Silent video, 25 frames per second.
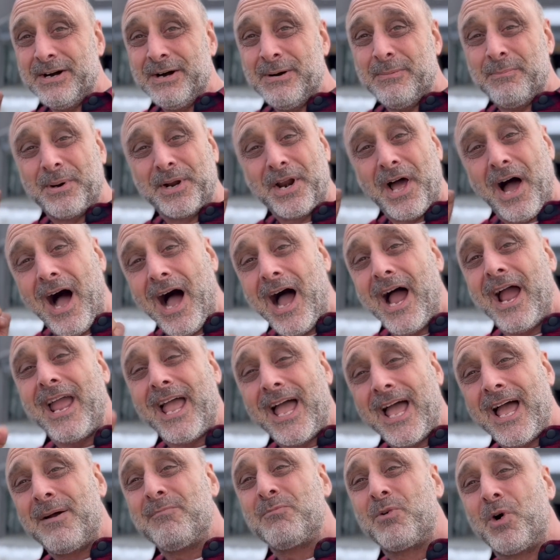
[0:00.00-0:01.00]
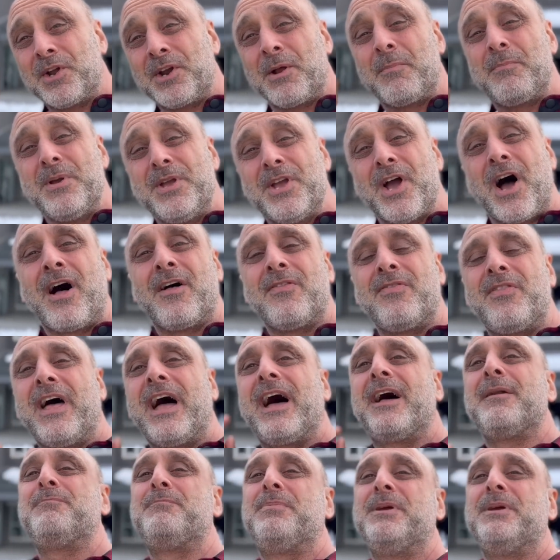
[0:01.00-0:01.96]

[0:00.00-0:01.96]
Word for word: But I am going to be on that